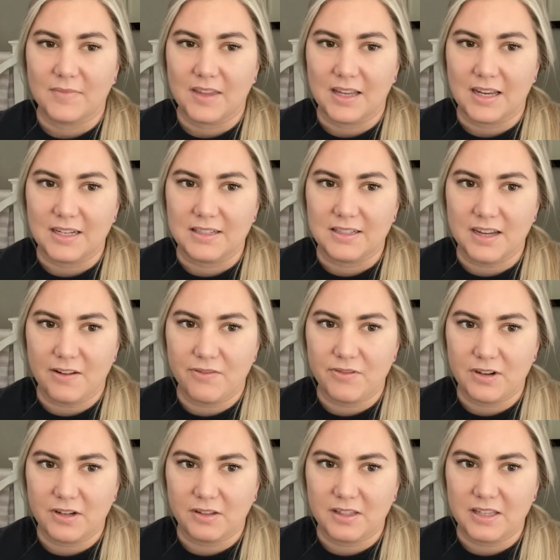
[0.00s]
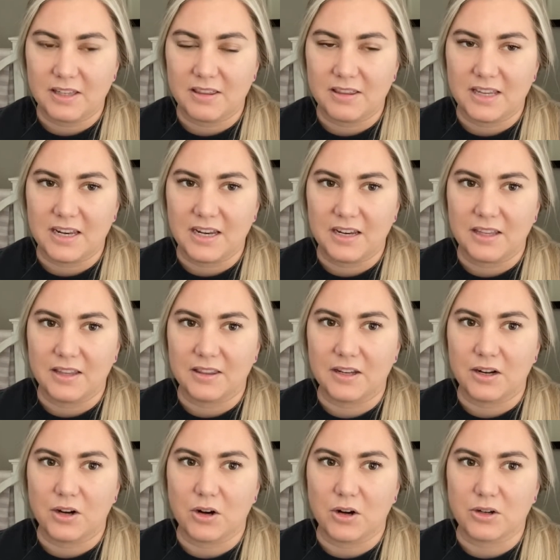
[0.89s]
I definitely think
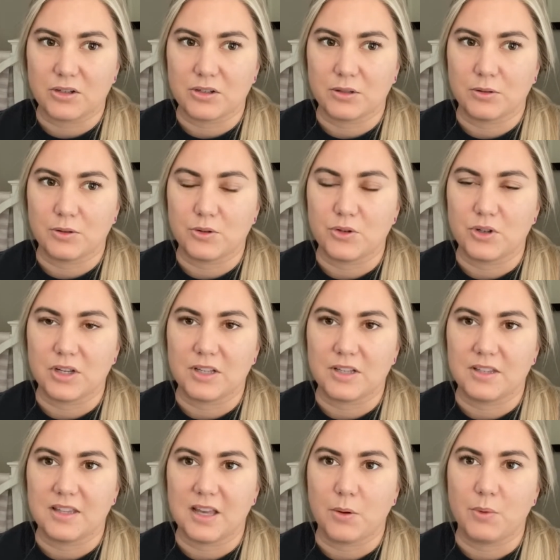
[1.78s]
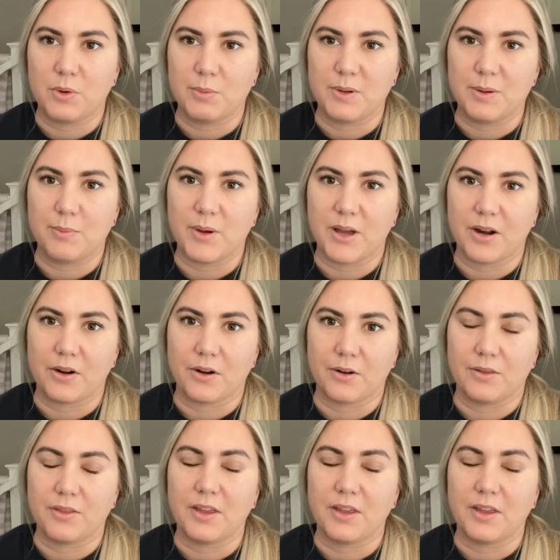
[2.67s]
there are solutions that would be better